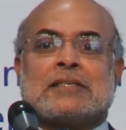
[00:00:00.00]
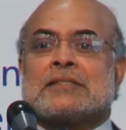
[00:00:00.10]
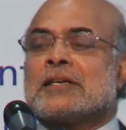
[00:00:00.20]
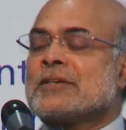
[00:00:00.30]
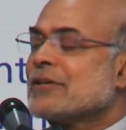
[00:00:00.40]

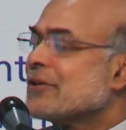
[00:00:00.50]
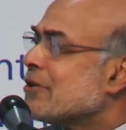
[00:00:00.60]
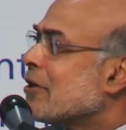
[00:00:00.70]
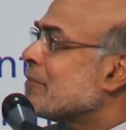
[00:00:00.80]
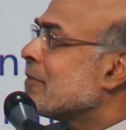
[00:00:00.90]
etc.,
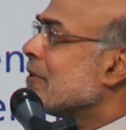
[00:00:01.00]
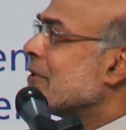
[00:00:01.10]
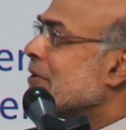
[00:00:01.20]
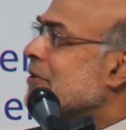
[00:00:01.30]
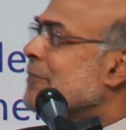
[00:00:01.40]
dropped
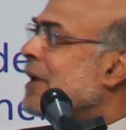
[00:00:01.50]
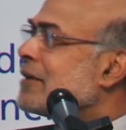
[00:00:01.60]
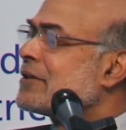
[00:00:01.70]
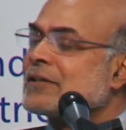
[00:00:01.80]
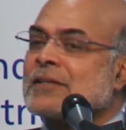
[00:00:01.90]

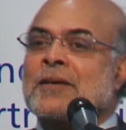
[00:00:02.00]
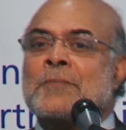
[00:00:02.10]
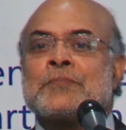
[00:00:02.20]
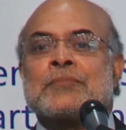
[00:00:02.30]
dramatically.